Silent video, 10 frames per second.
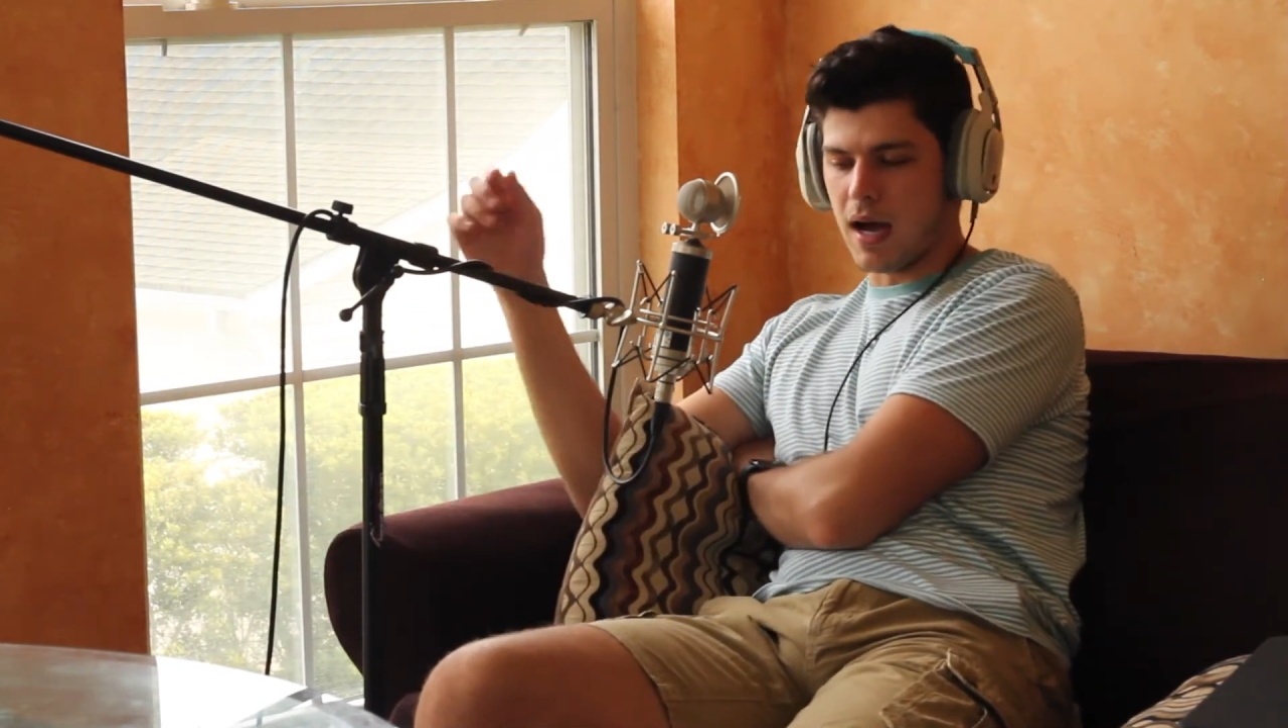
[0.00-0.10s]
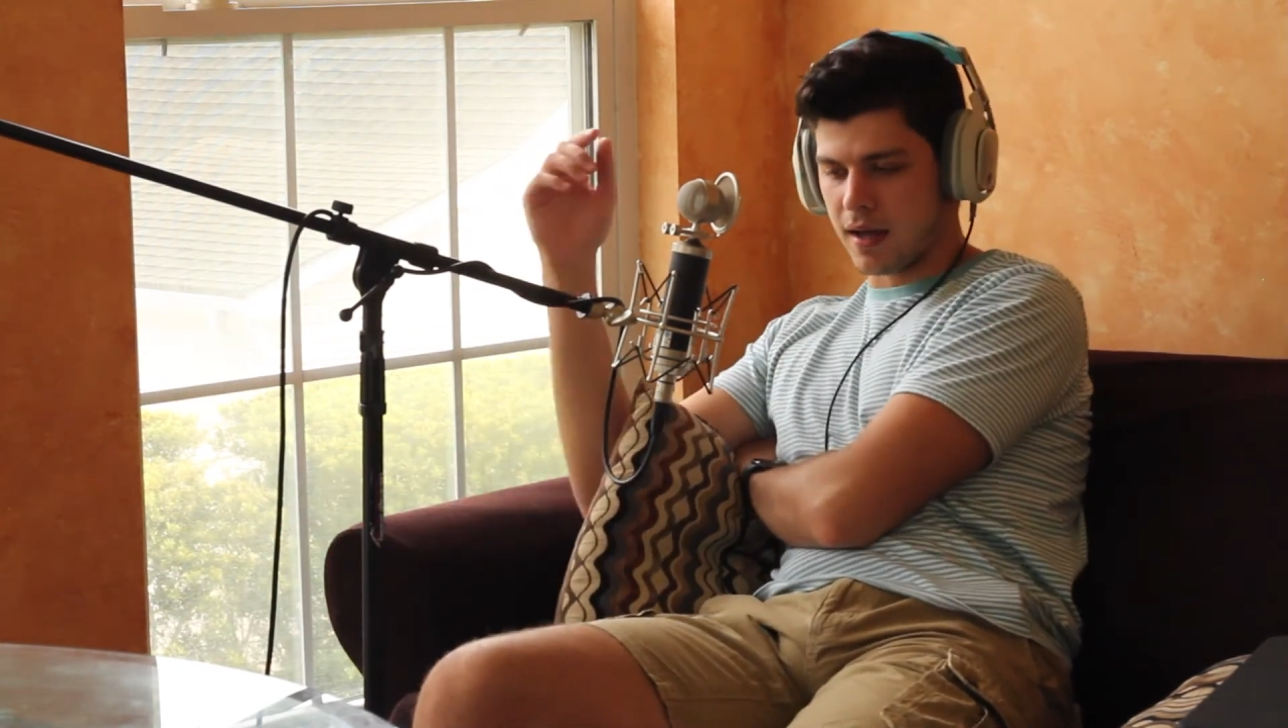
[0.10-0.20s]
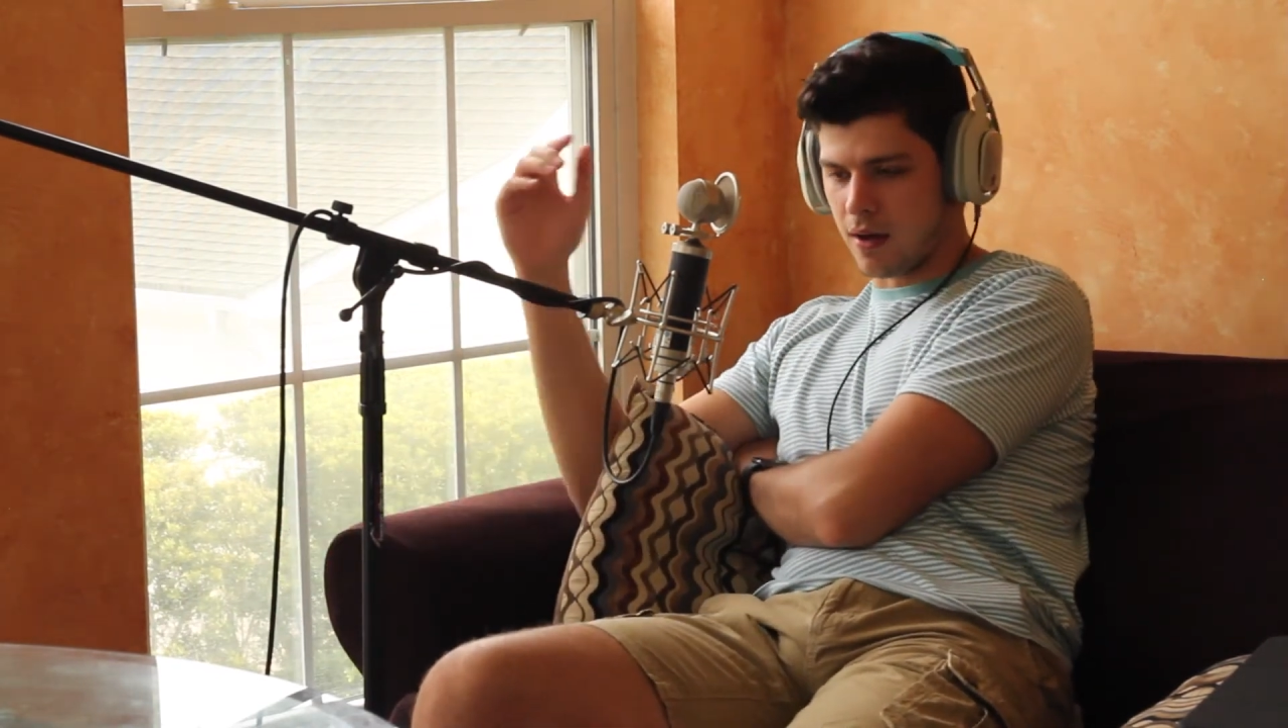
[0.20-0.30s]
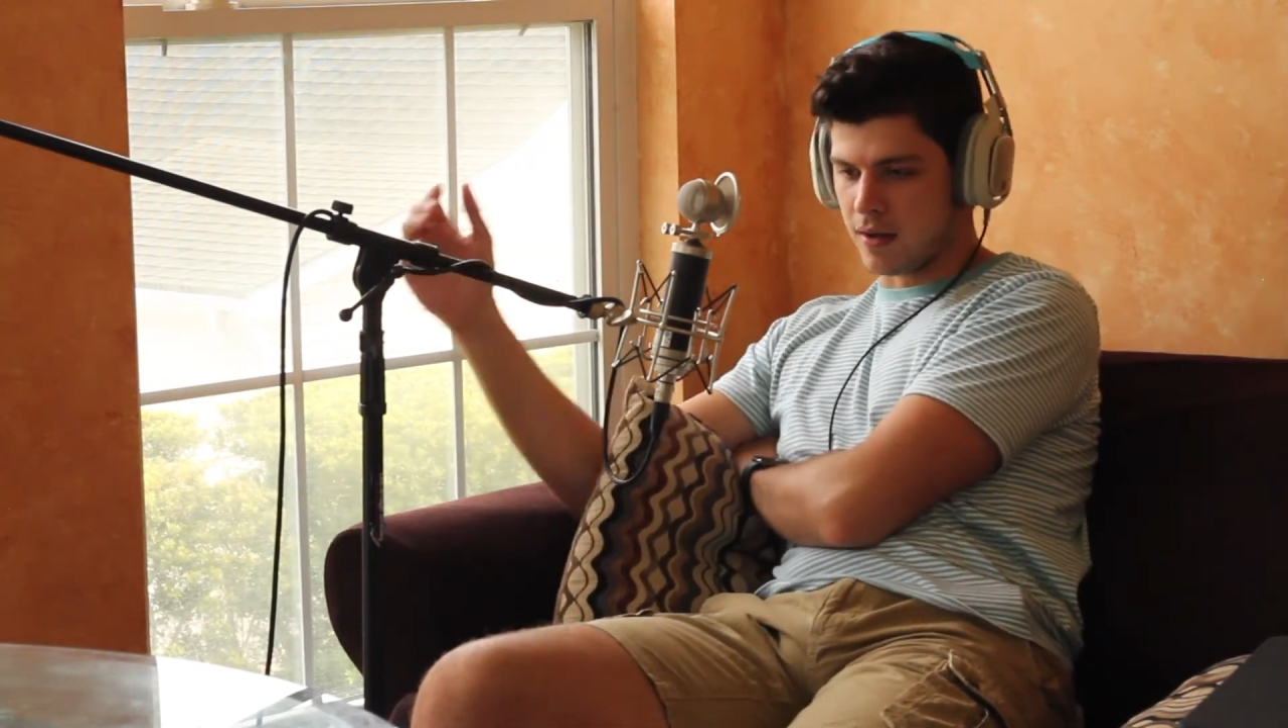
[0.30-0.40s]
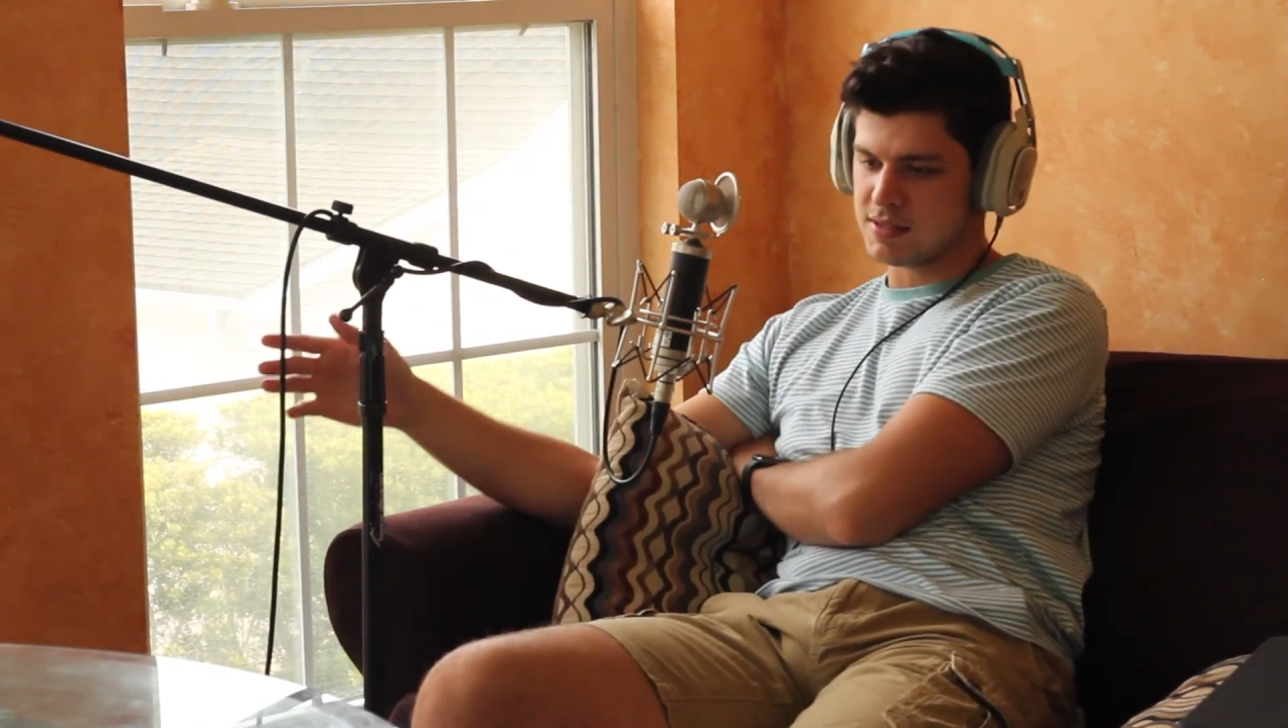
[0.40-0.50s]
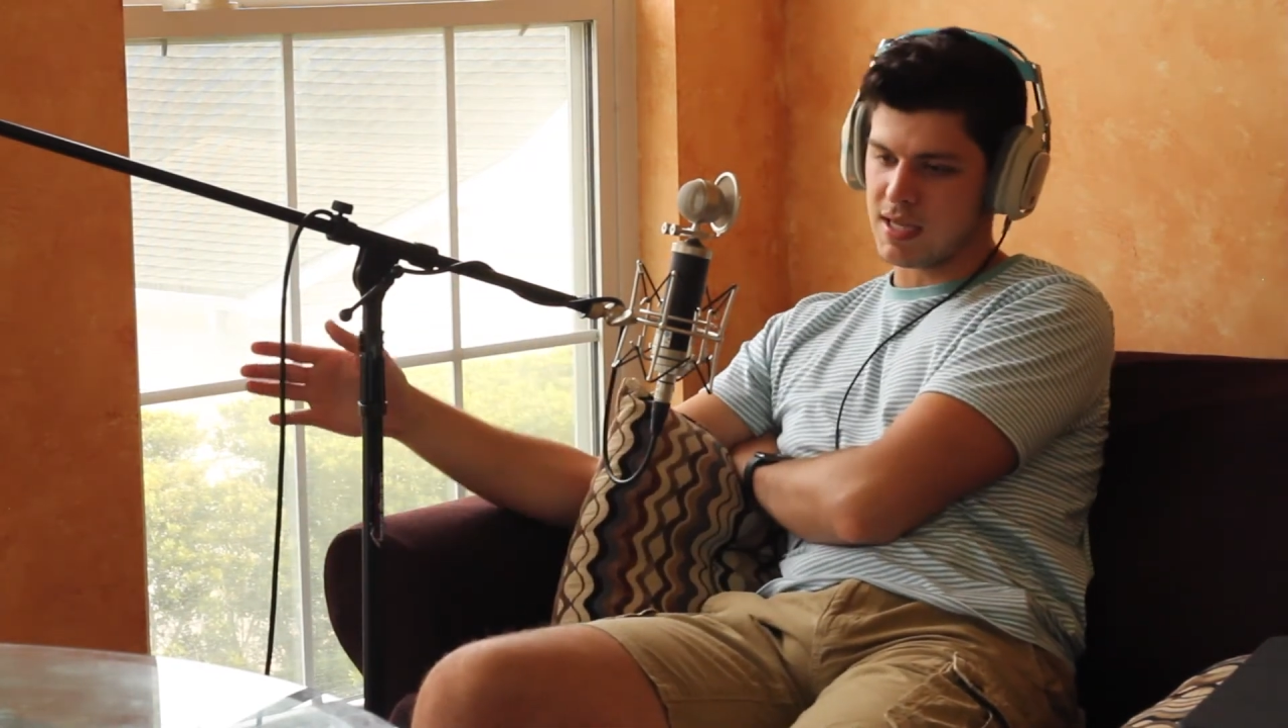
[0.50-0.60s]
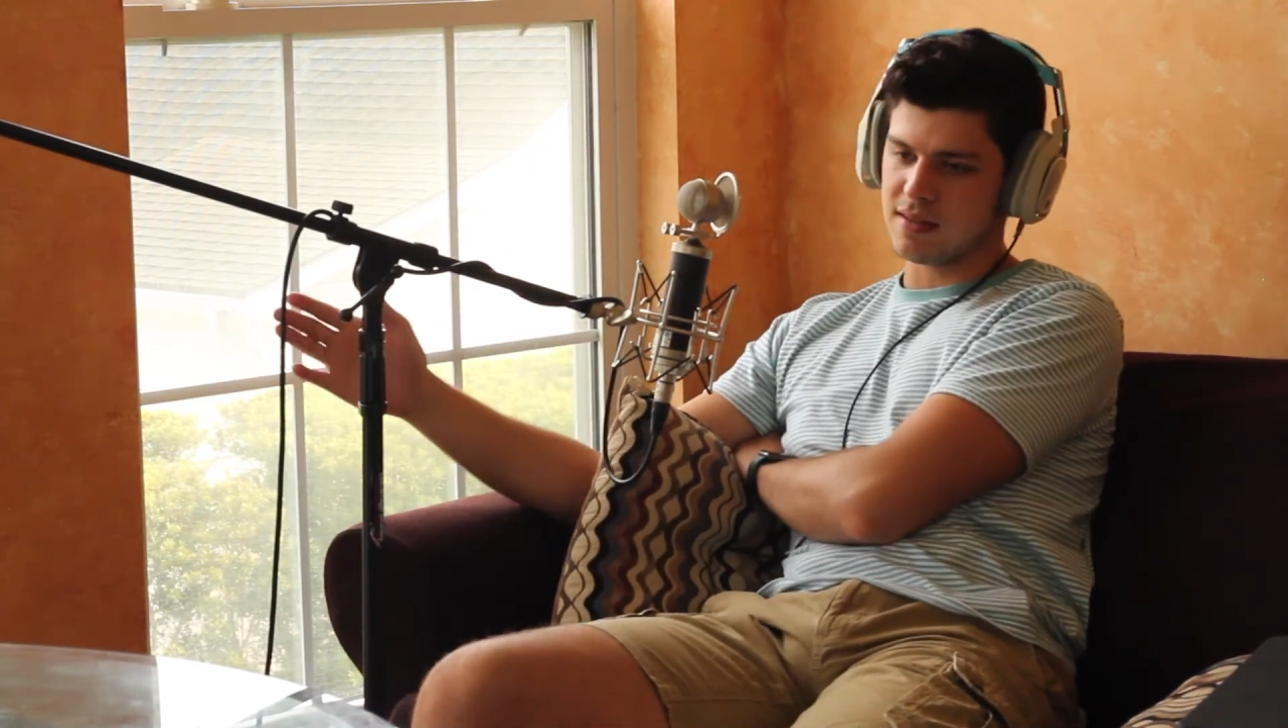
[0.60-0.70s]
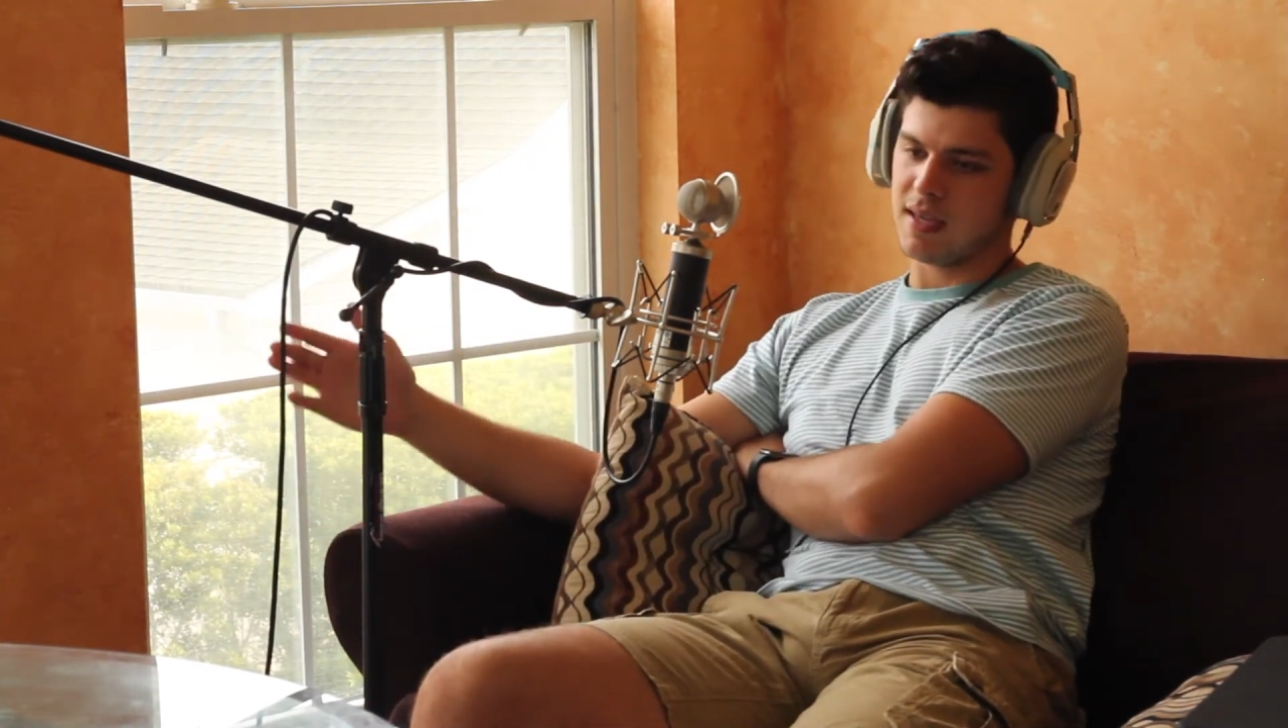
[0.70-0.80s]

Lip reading: I contact the